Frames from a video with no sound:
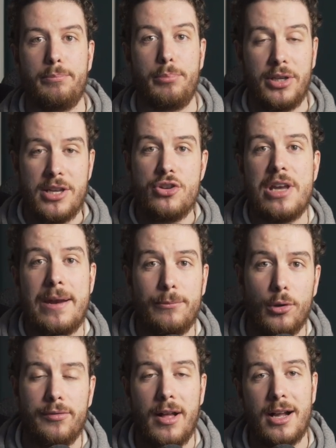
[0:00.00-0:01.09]
But in
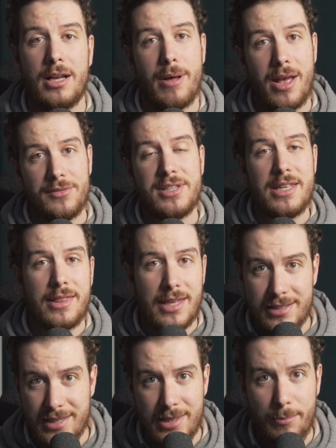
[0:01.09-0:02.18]
general, Farke might have seen
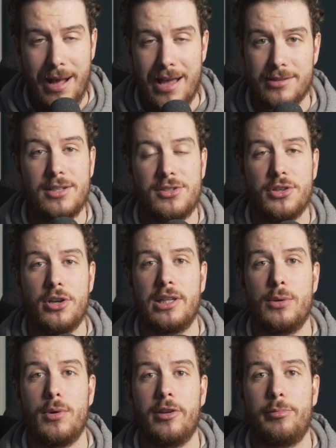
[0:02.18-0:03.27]
things in the past, and he
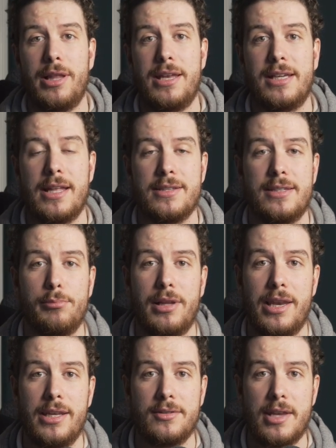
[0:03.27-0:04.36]
certainly will have played against him
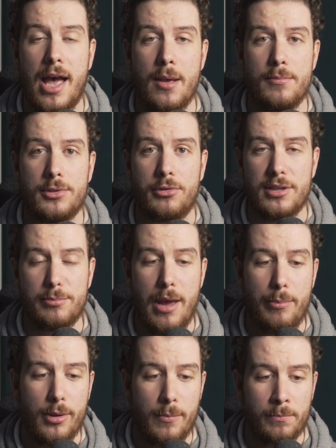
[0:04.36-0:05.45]
plenty of times, Chris Mepham.